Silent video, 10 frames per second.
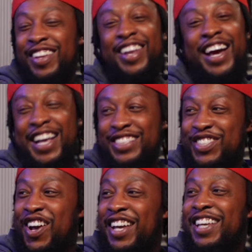Mm. like I
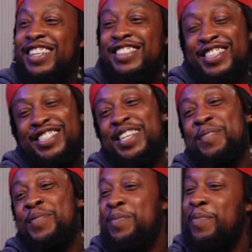start getting just
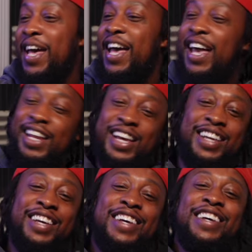deep in the bag, like,
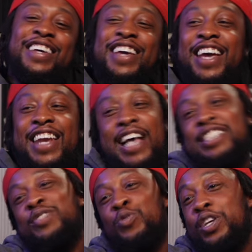and
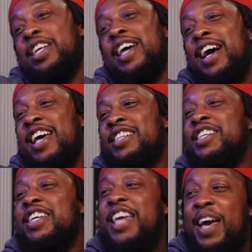that's really how that
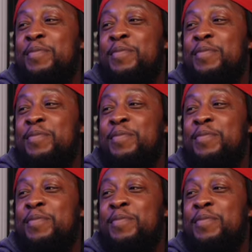shit came